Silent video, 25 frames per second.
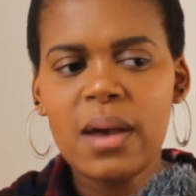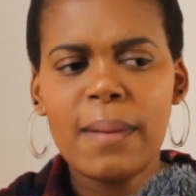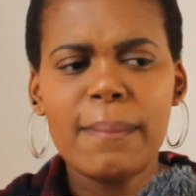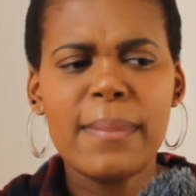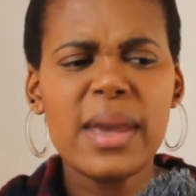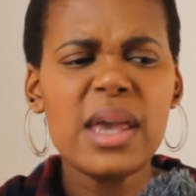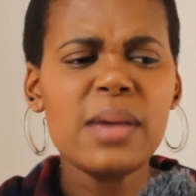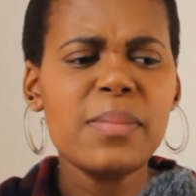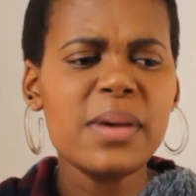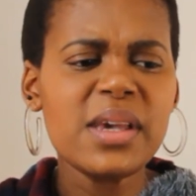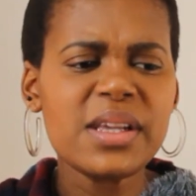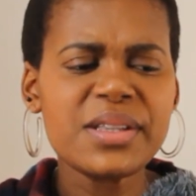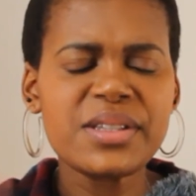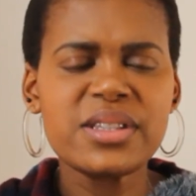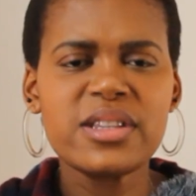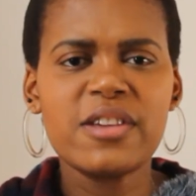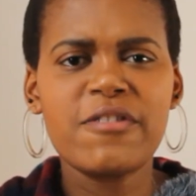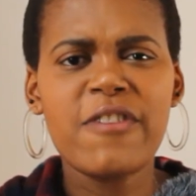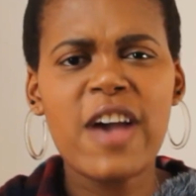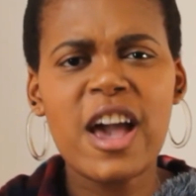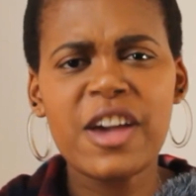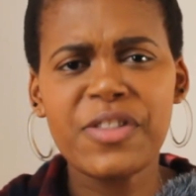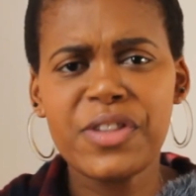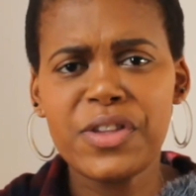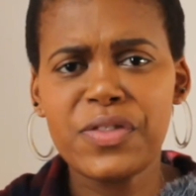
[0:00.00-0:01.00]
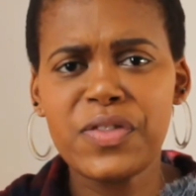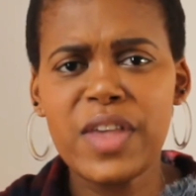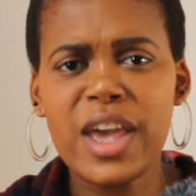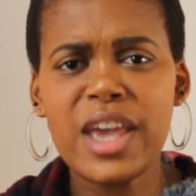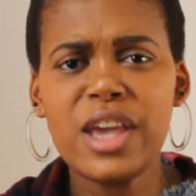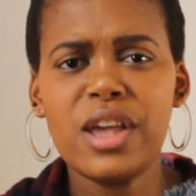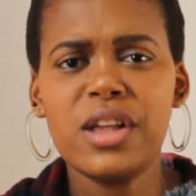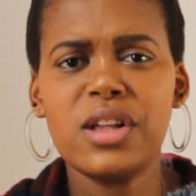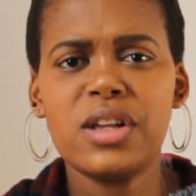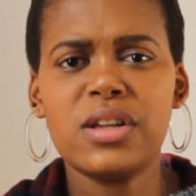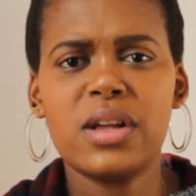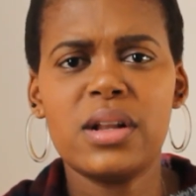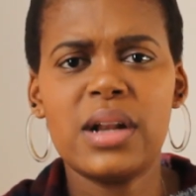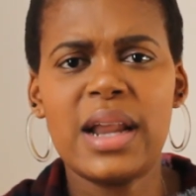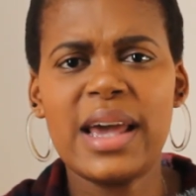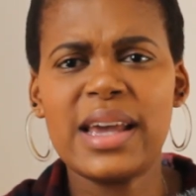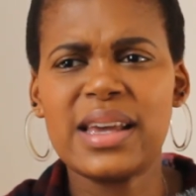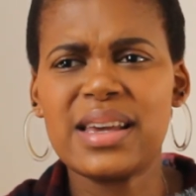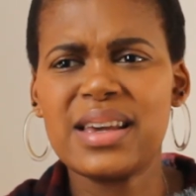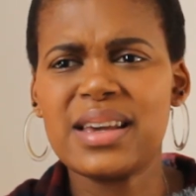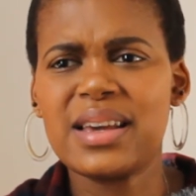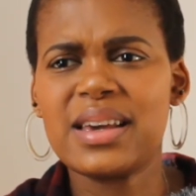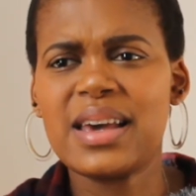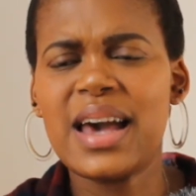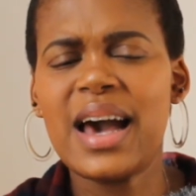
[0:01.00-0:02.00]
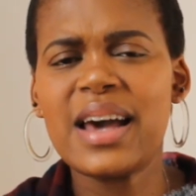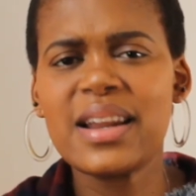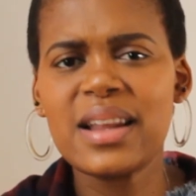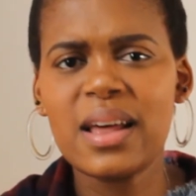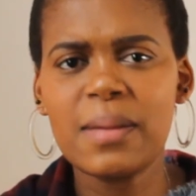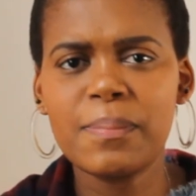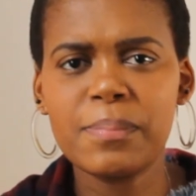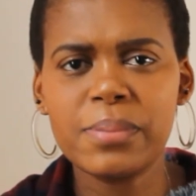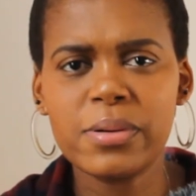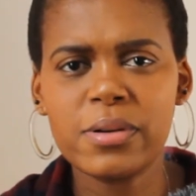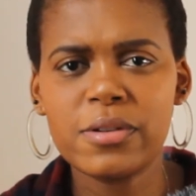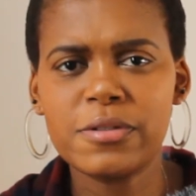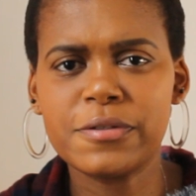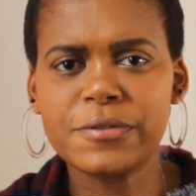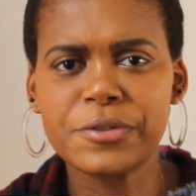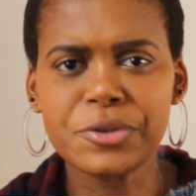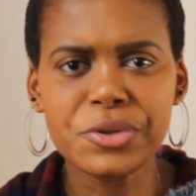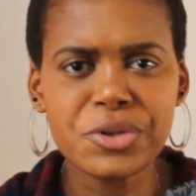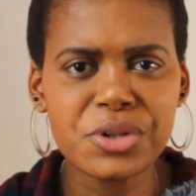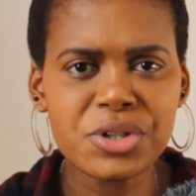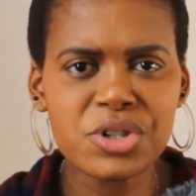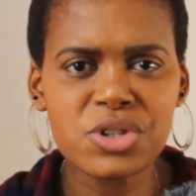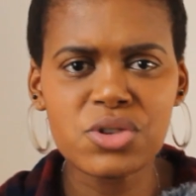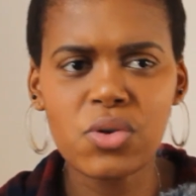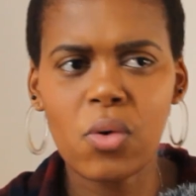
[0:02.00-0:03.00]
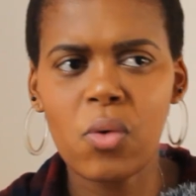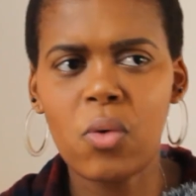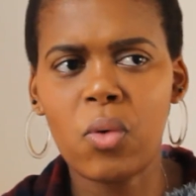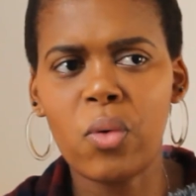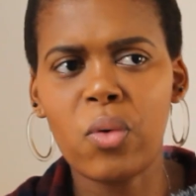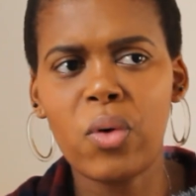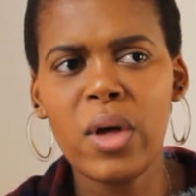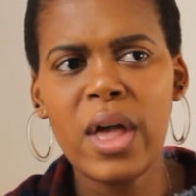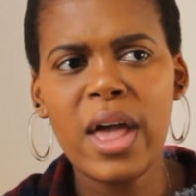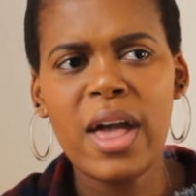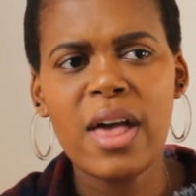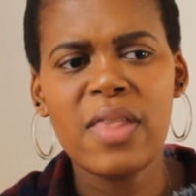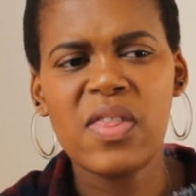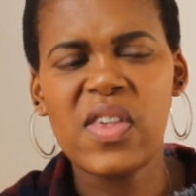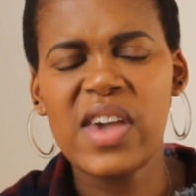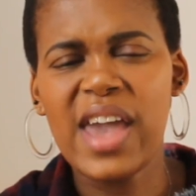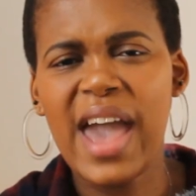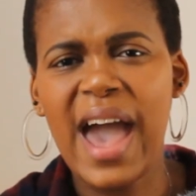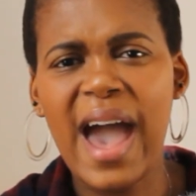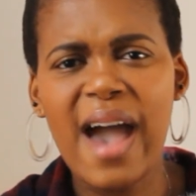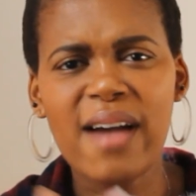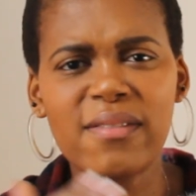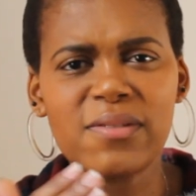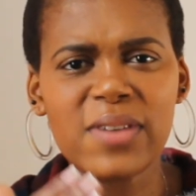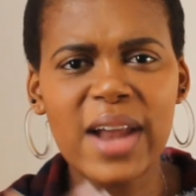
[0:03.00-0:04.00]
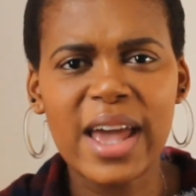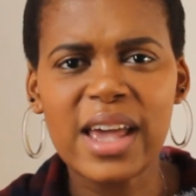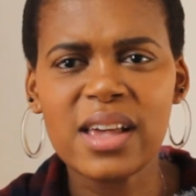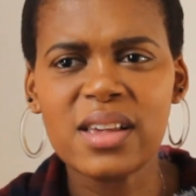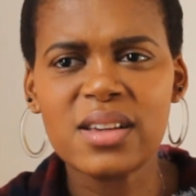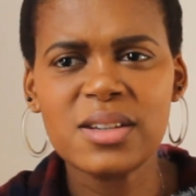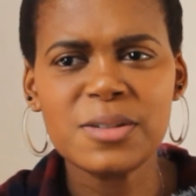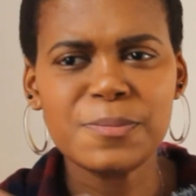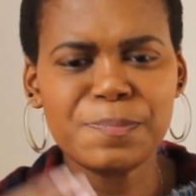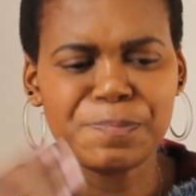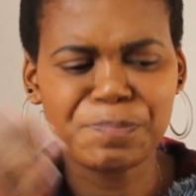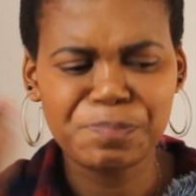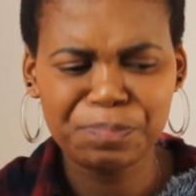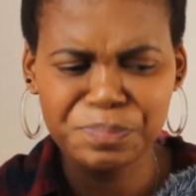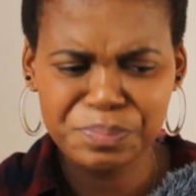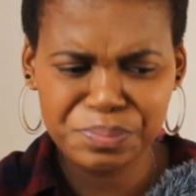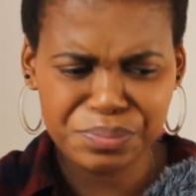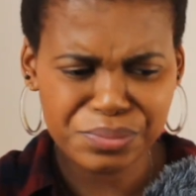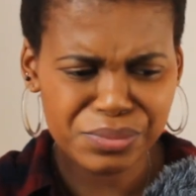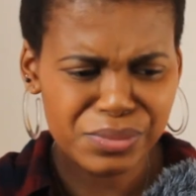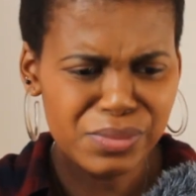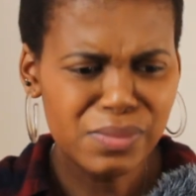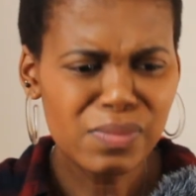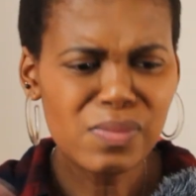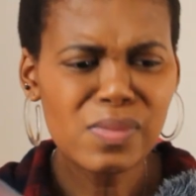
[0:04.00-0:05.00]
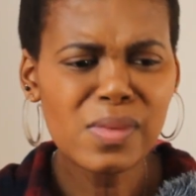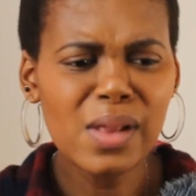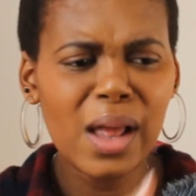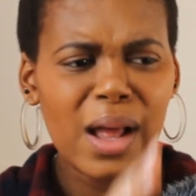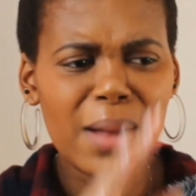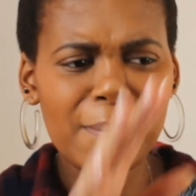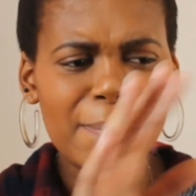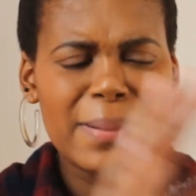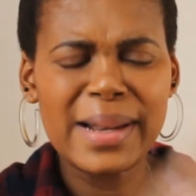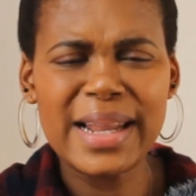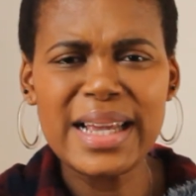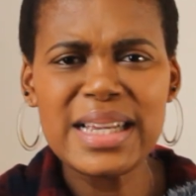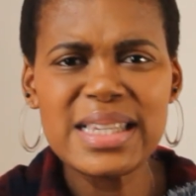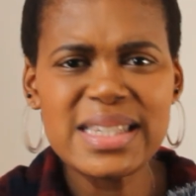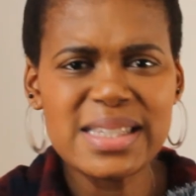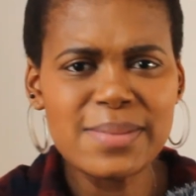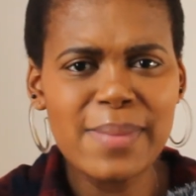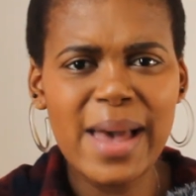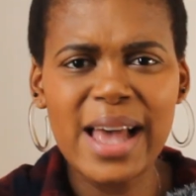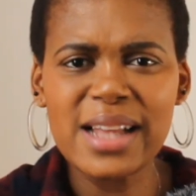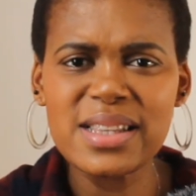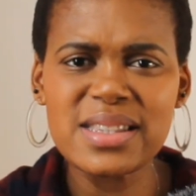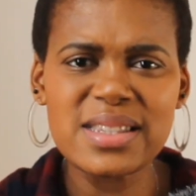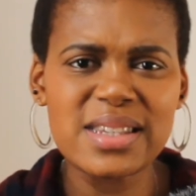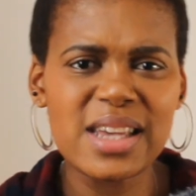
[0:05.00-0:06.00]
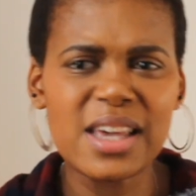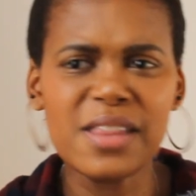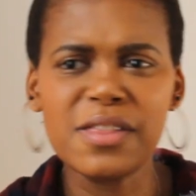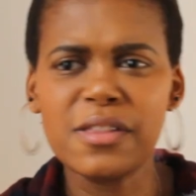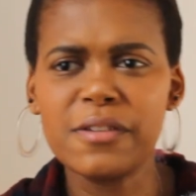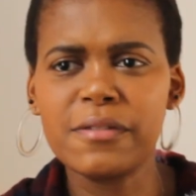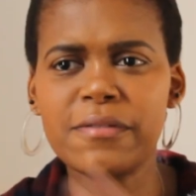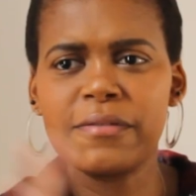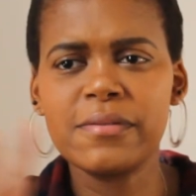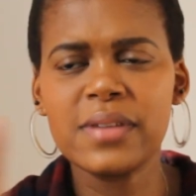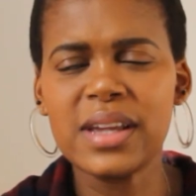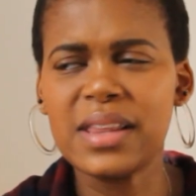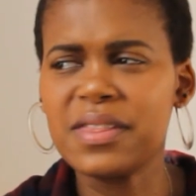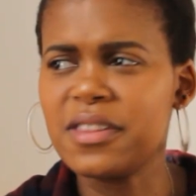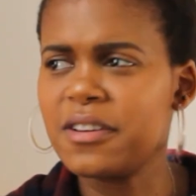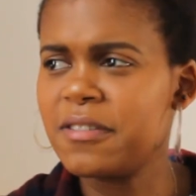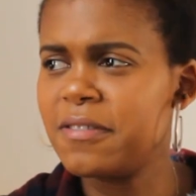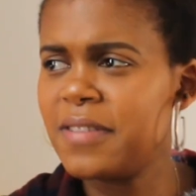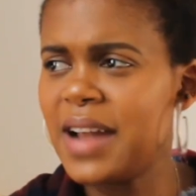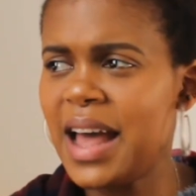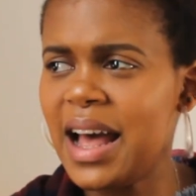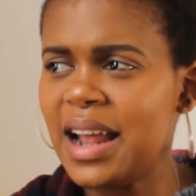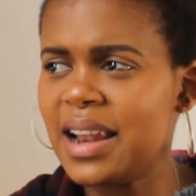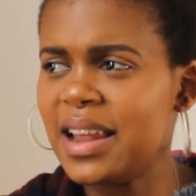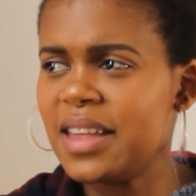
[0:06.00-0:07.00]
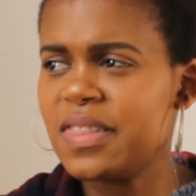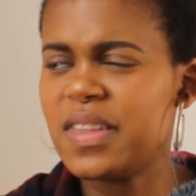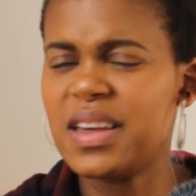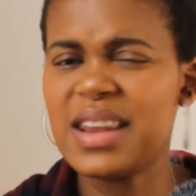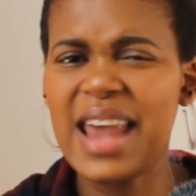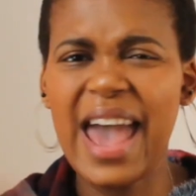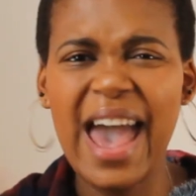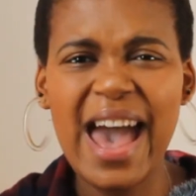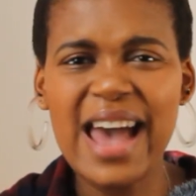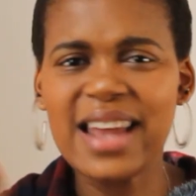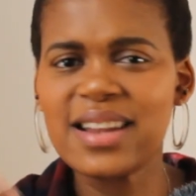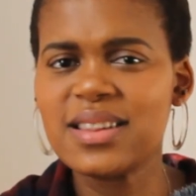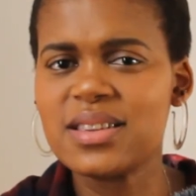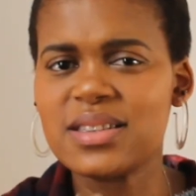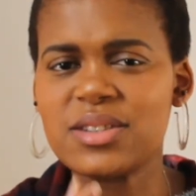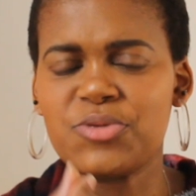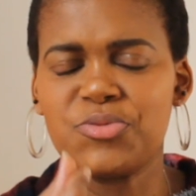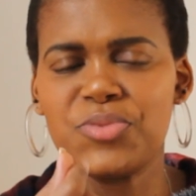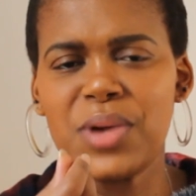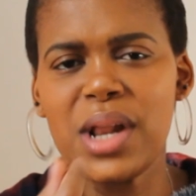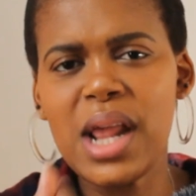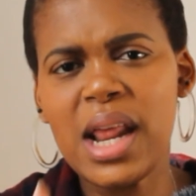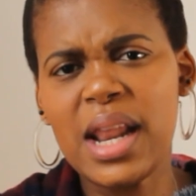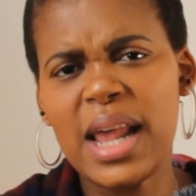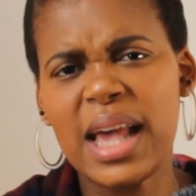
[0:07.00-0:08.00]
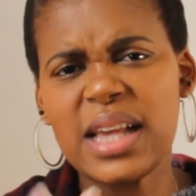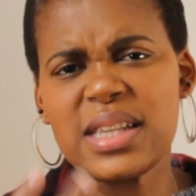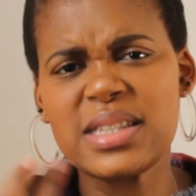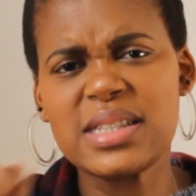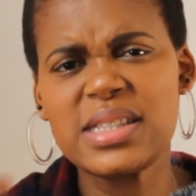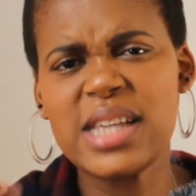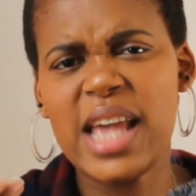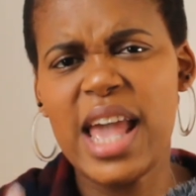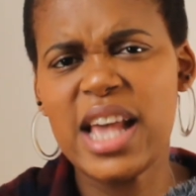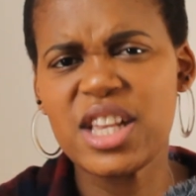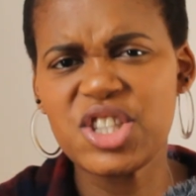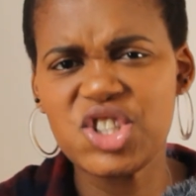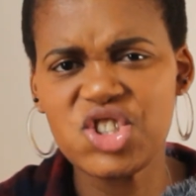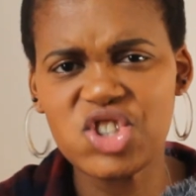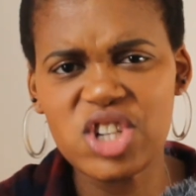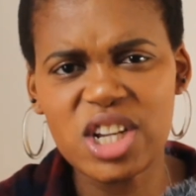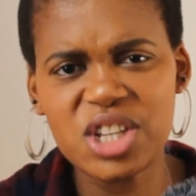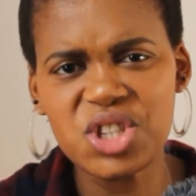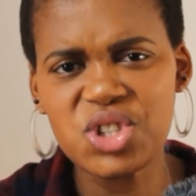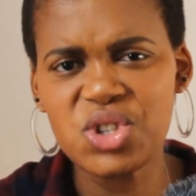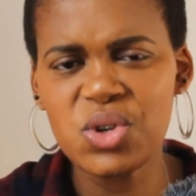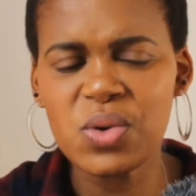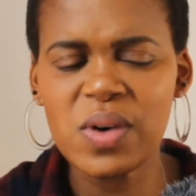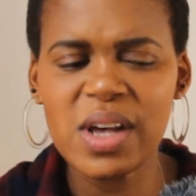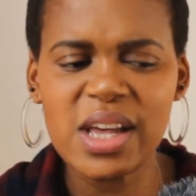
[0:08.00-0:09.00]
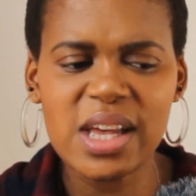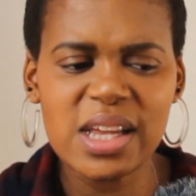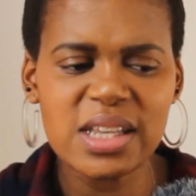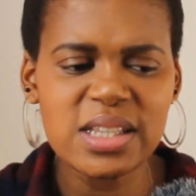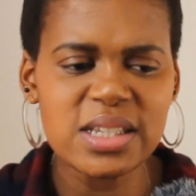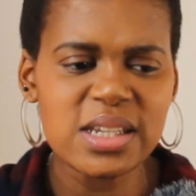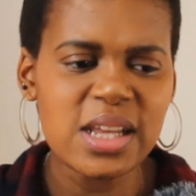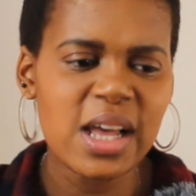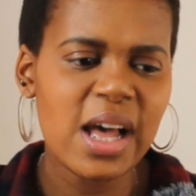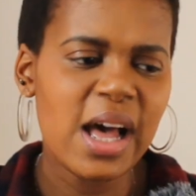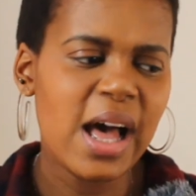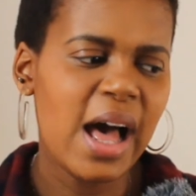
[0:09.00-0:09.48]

Maybe it's the fact that they like cut up fruit, or they have like placemats in the Flatlay that add this really nice texture to it.